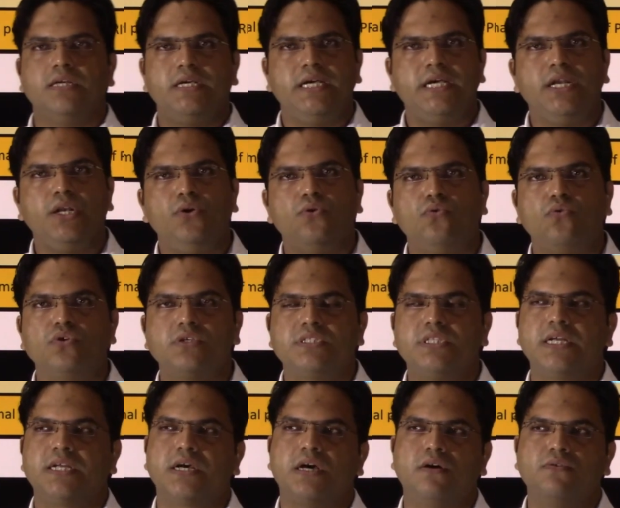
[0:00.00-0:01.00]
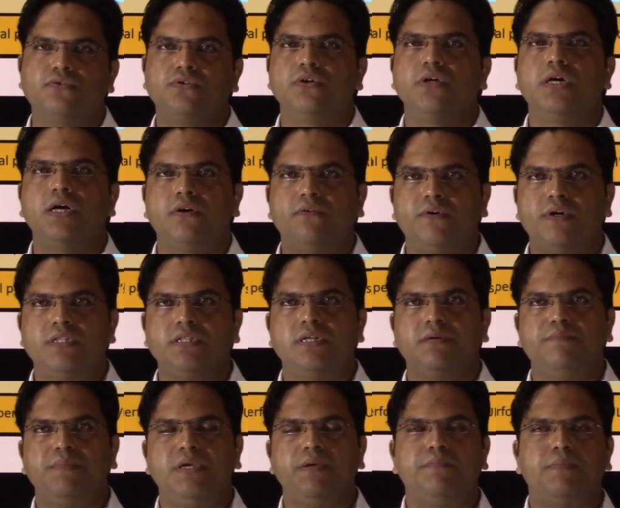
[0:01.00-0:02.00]
he knows that how to govern the
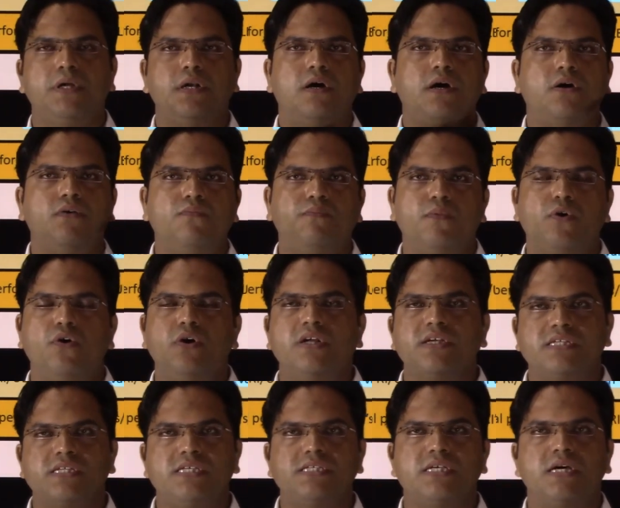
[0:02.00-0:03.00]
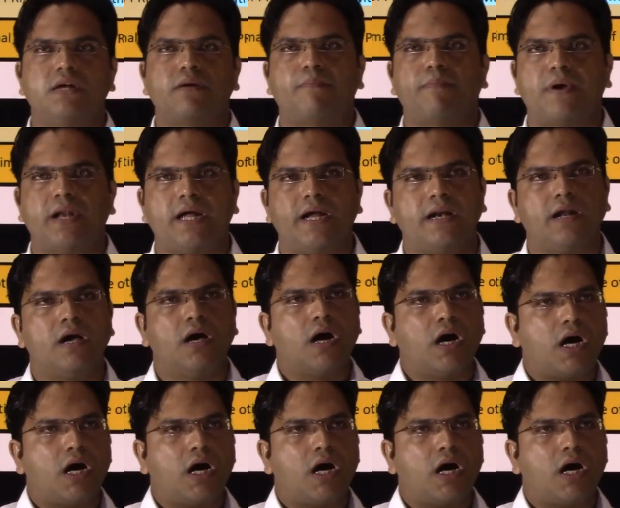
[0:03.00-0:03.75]
people, how policies are planned,